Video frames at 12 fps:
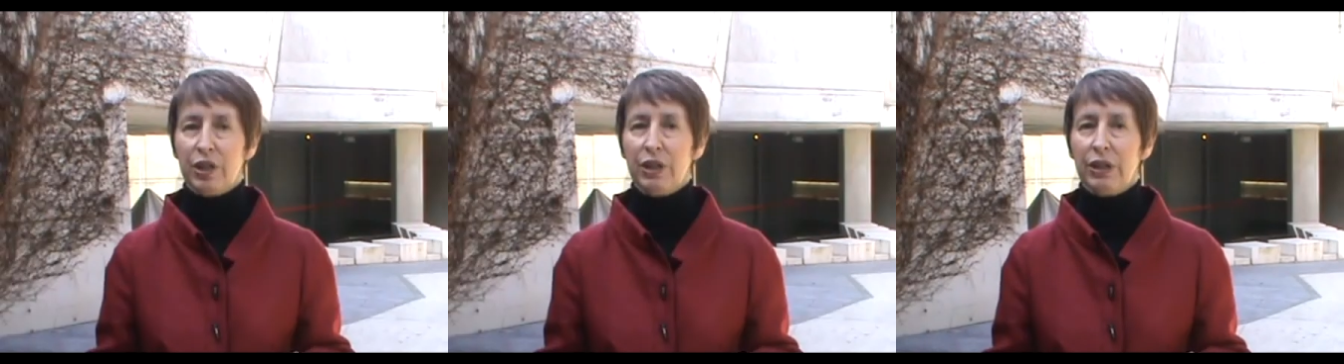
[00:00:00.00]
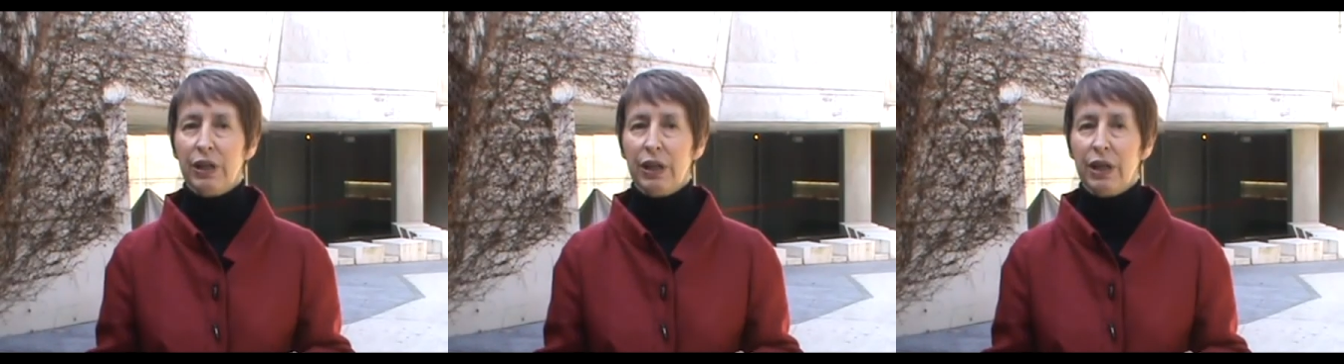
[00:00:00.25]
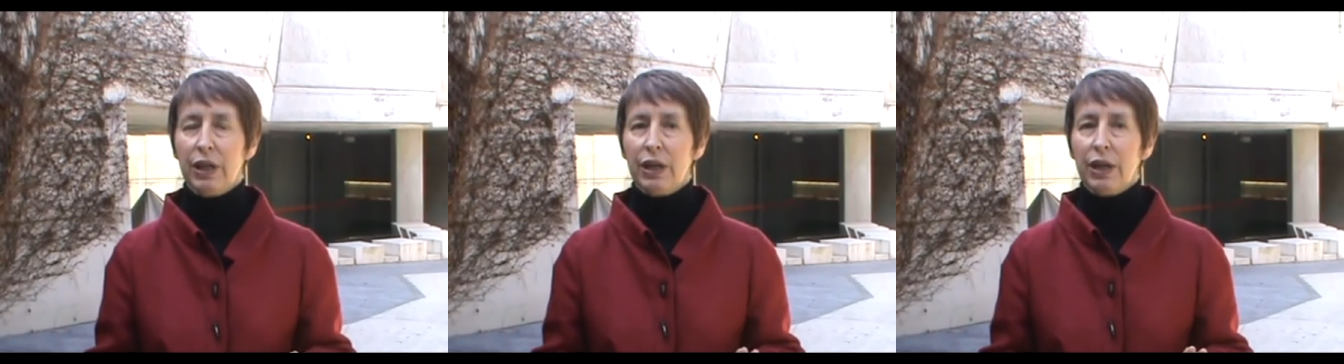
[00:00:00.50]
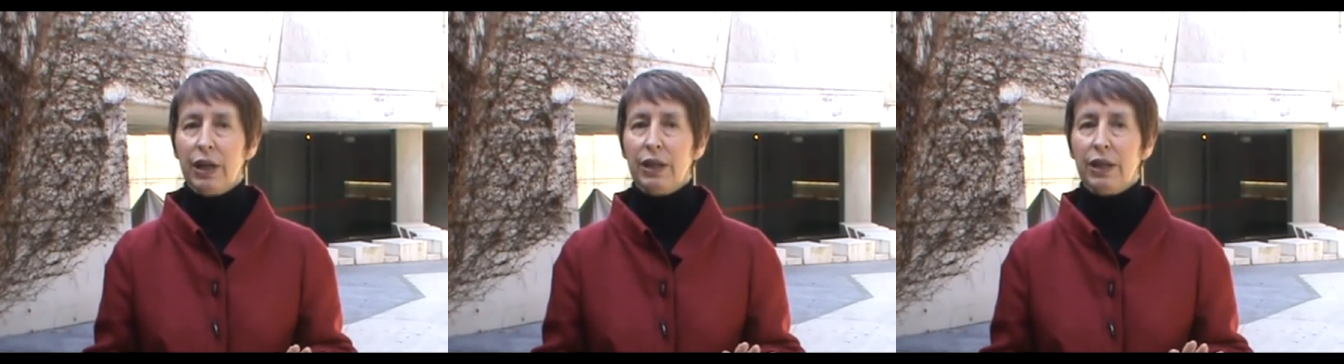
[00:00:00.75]
feet.
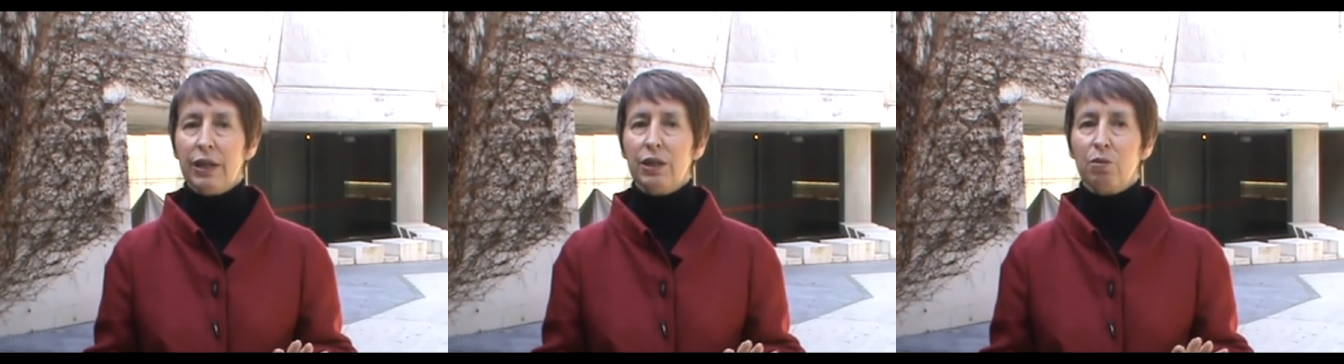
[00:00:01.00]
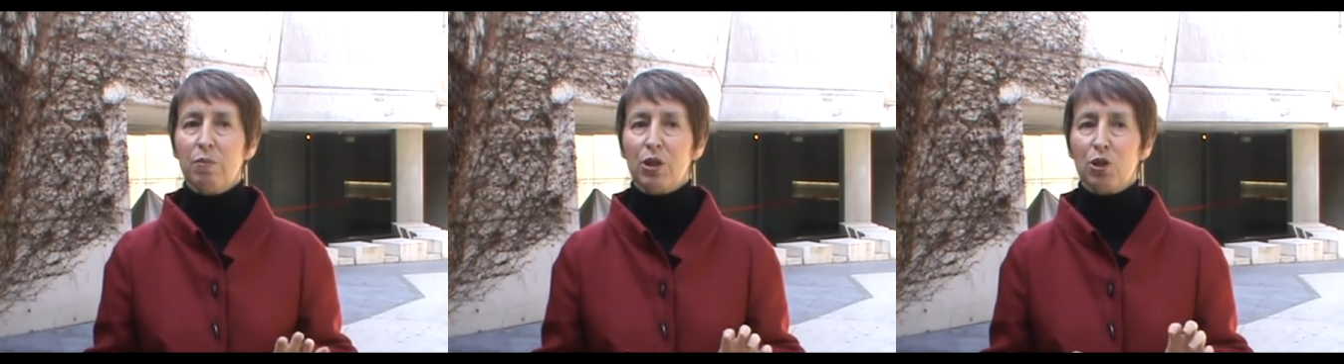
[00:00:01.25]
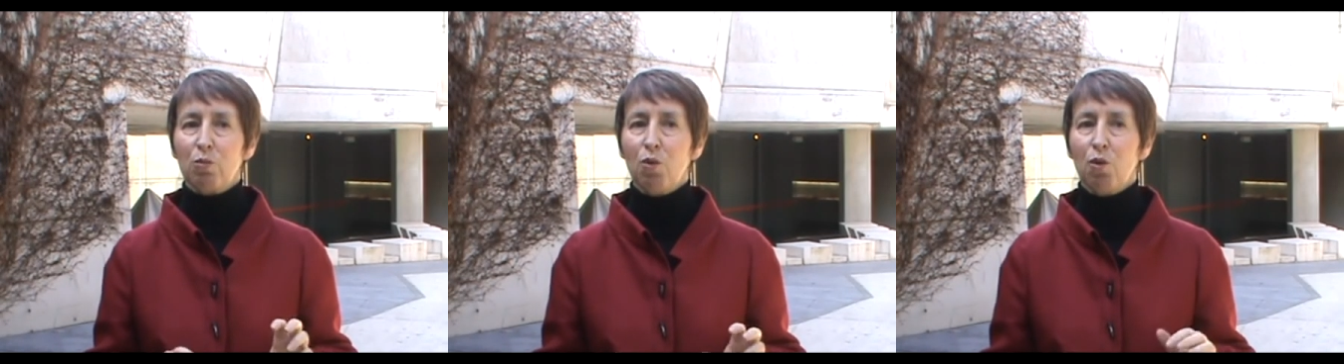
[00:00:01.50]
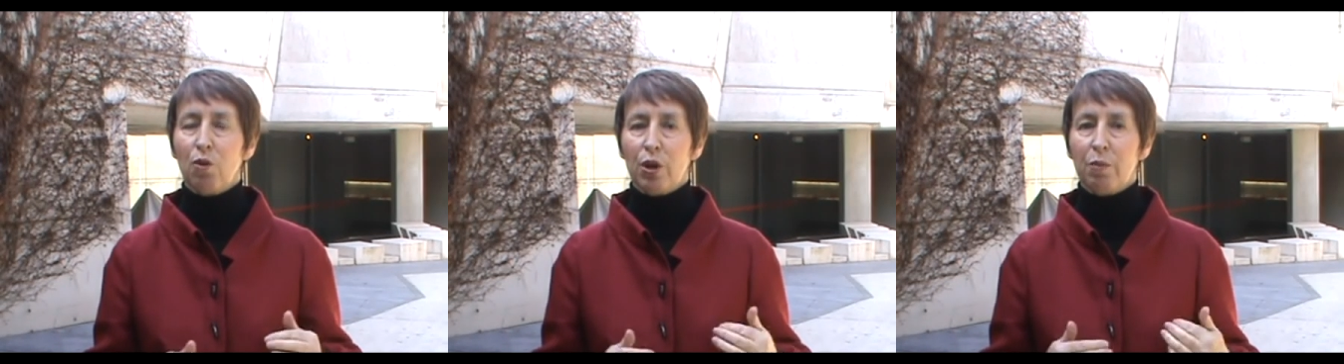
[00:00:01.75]
And that is much
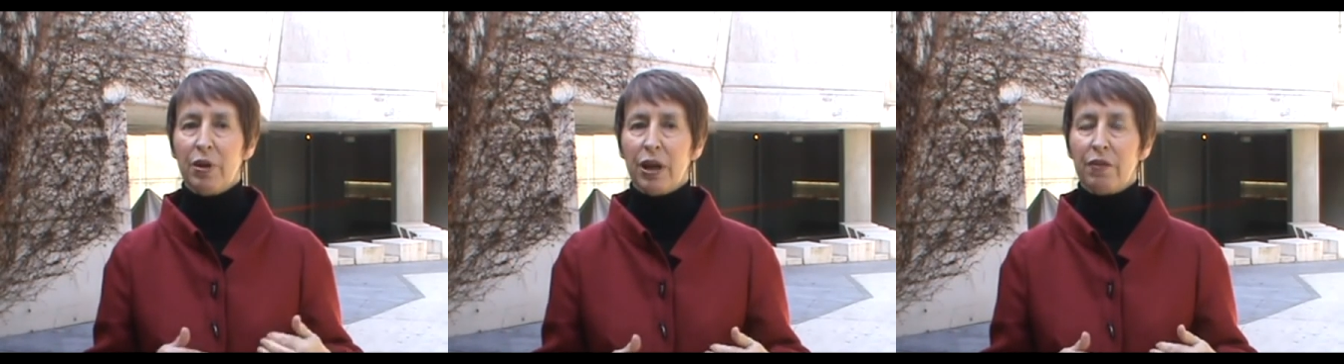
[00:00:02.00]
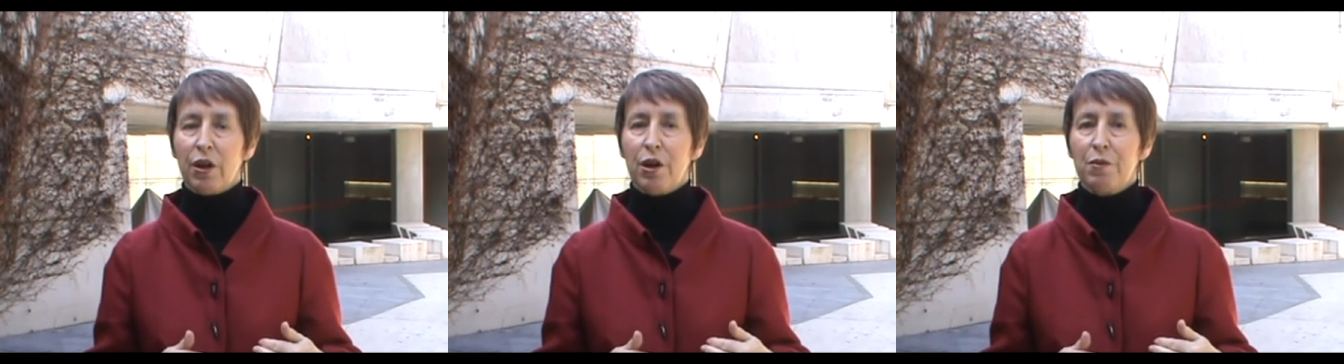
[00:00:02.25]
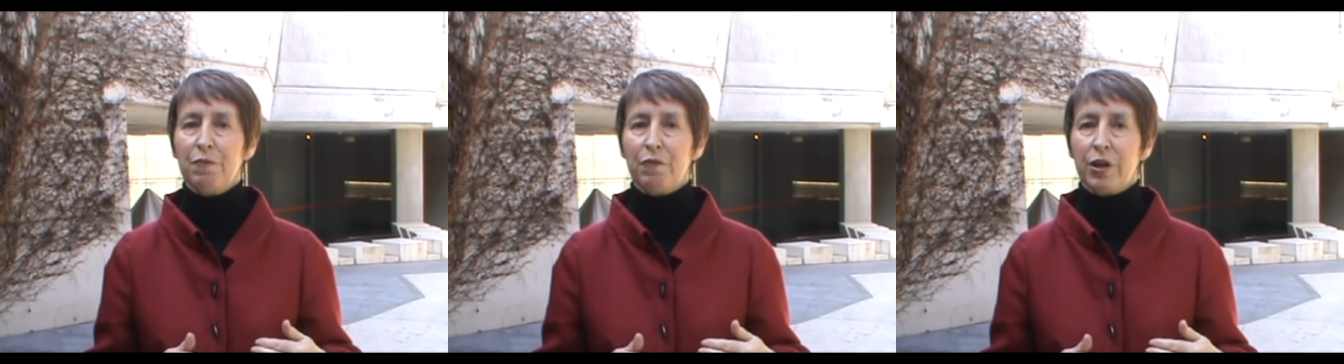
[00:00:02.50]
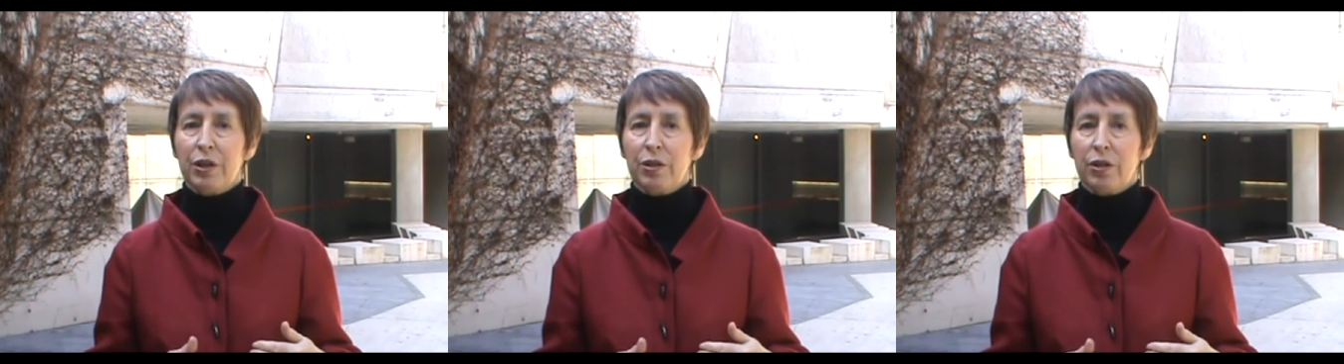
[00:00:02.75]
more about the home
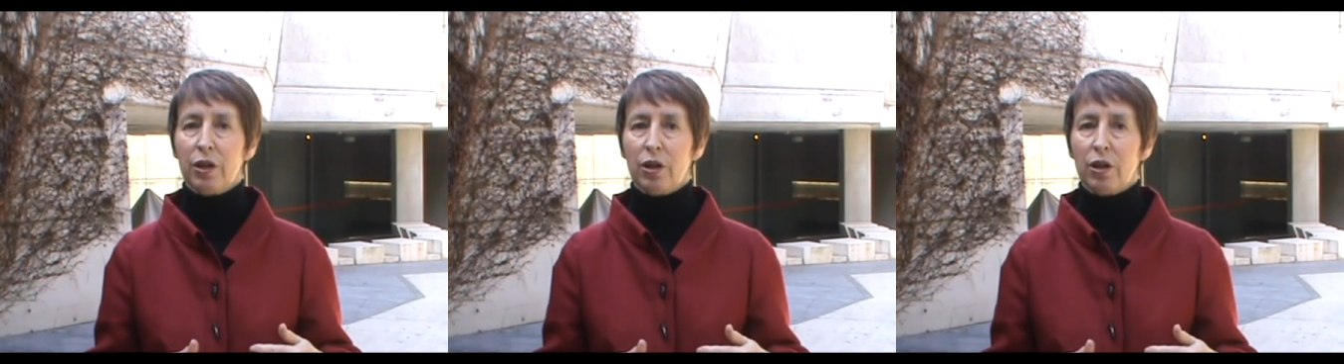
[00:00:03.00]
front,